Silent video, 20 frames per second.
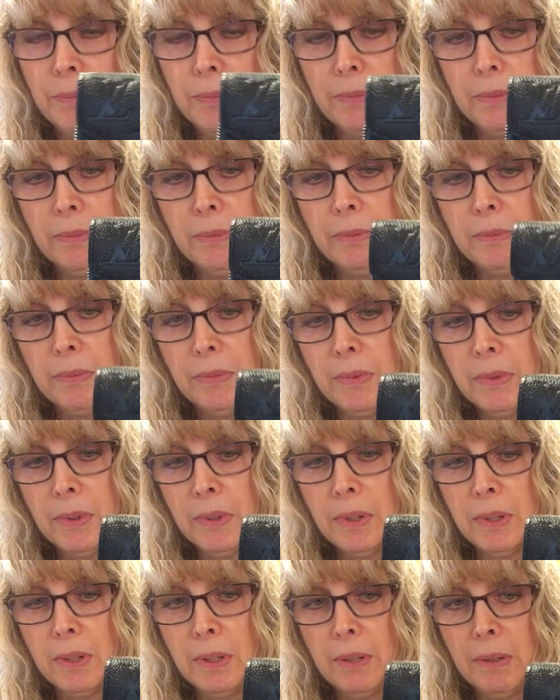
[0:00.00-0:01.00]

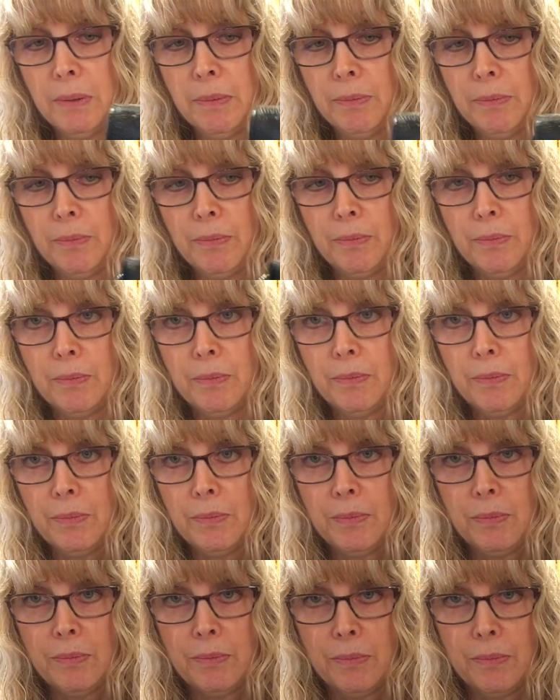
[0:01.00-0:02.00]

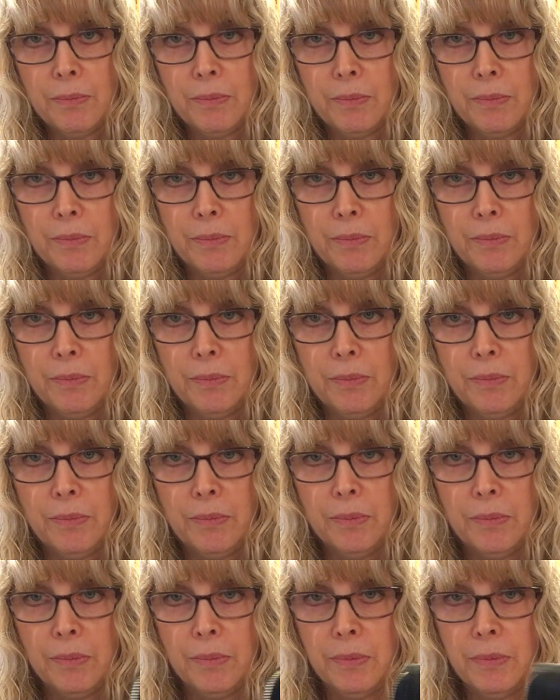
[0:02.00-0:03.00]

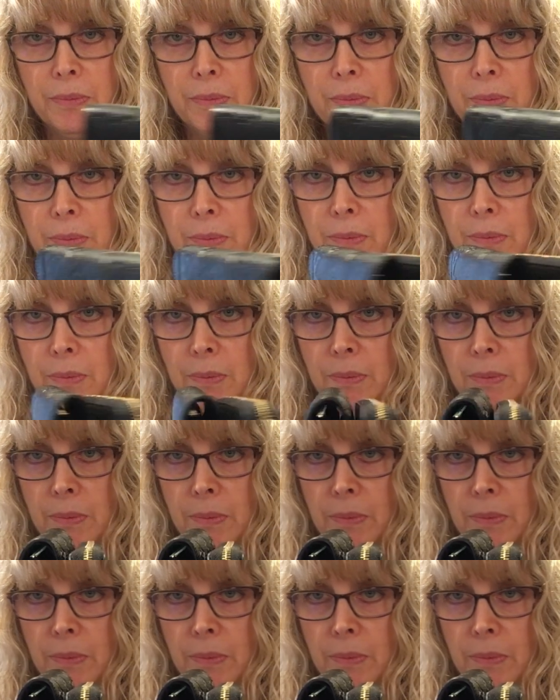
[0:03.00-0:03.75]
[no speech]